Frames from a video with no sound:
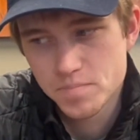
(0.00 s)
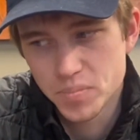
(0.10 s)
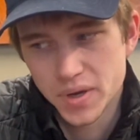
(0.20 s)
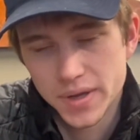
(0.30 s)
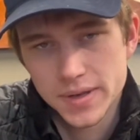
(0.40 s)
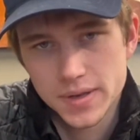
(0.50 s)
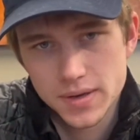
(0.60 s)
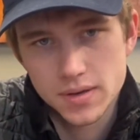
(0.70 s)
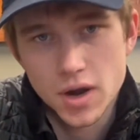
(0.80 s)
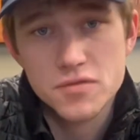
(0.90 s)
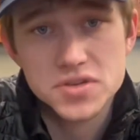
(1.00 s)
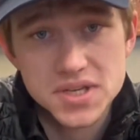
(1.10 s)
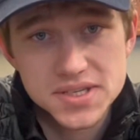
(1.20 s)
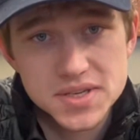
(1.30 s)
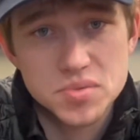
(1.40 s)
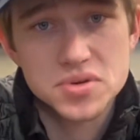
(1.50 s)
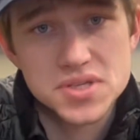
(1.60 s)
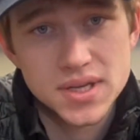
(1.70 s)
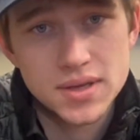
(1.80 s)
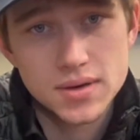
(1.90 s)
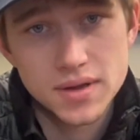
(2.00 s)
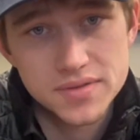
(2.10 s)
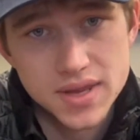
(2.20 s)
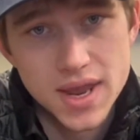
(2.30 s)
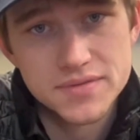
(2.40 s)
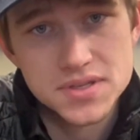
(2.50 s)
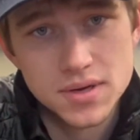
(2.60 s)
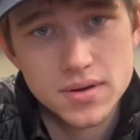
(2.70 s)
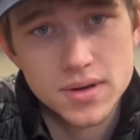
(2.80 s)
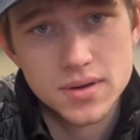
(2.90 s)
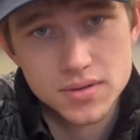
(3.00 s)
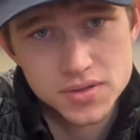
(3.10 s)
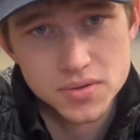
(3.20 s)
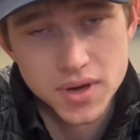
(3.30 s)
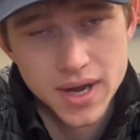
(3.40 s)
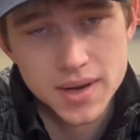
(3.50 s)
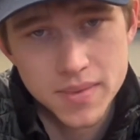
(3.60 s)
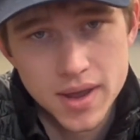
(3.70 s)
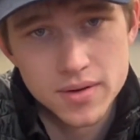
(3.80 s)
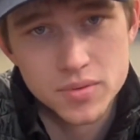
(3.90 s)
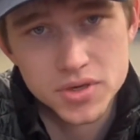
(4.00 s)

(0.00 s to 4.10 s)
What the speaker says: But over 60% of the cafeteria is organic matter,